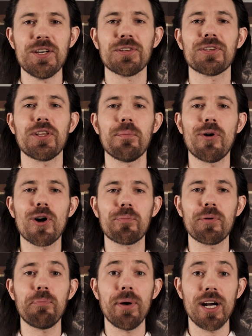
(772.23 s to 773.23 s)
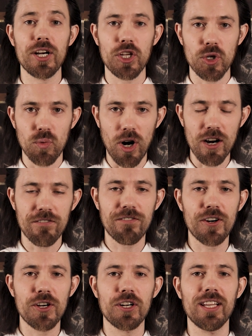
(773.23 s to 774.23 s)
So the more prepared you are
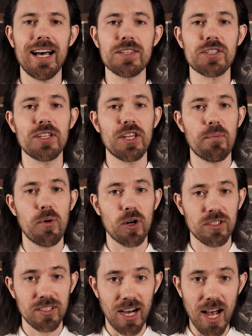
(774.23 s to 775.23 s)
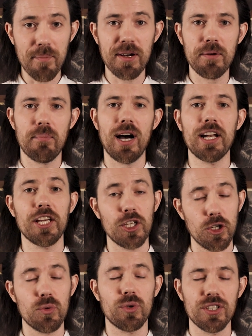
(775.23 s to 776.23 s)
for your lesson, the more time and money
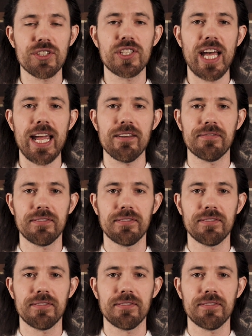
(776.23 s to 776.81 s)
you will save.